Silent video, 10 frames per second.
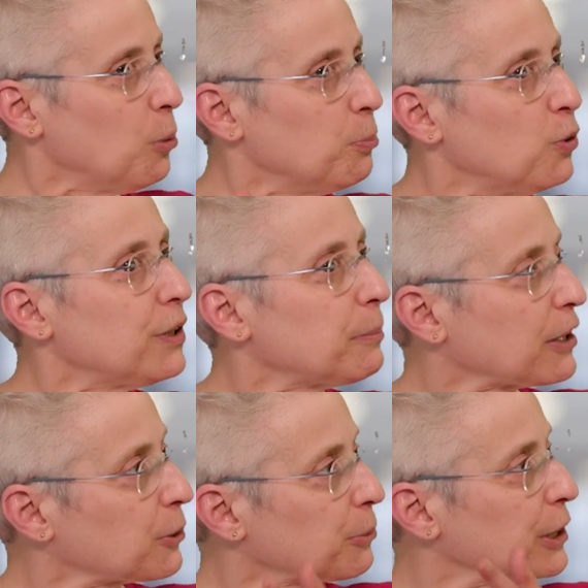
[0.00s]
moving
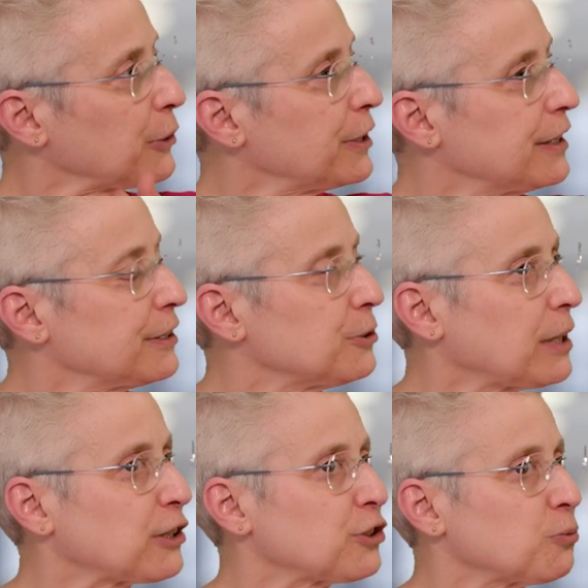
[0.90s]
my career in a
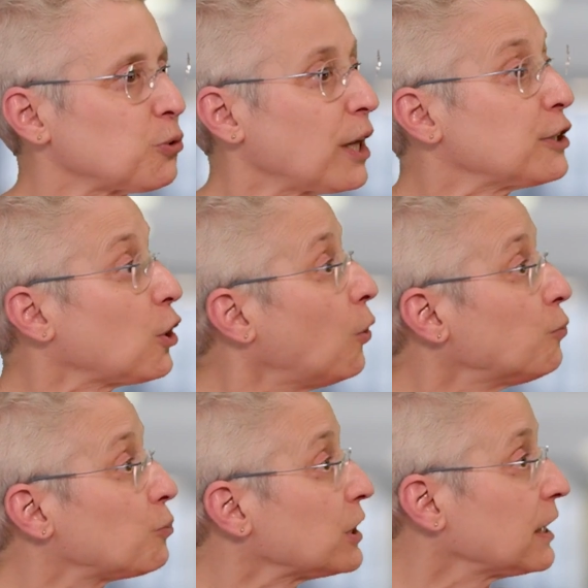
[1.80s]
direction where I
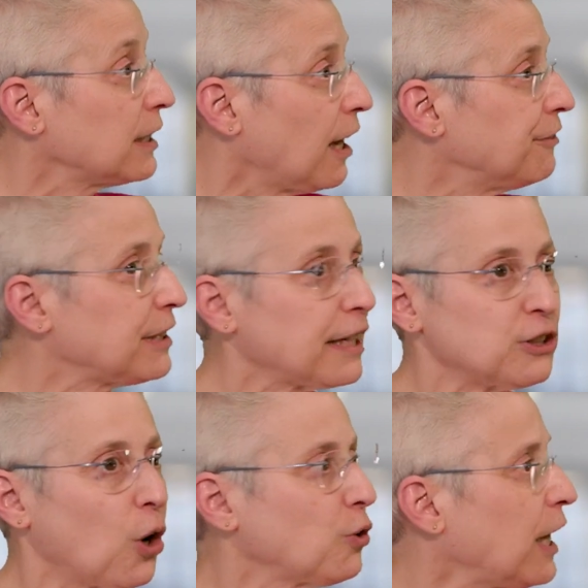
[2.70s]
don't really love it. I
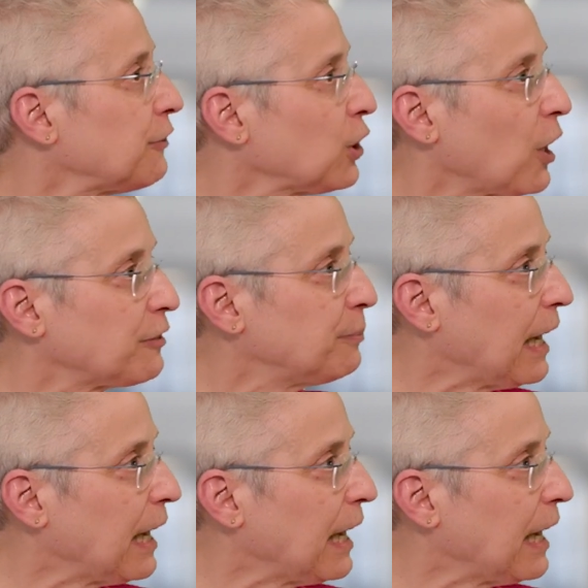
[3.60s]
don't have a lot of